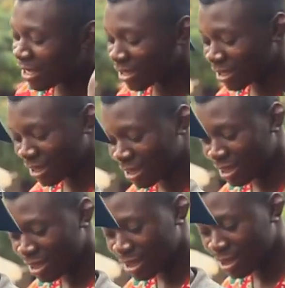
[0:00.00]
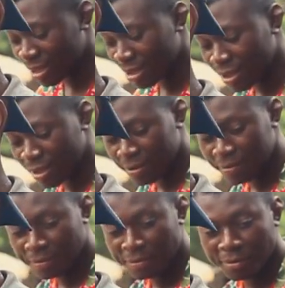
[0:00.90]

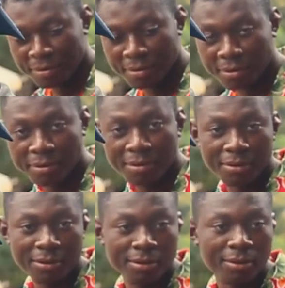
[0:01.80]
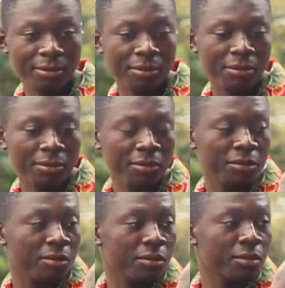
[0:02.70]

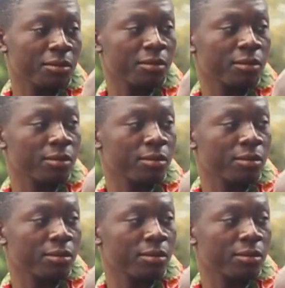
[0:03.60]
The person shown says nothing.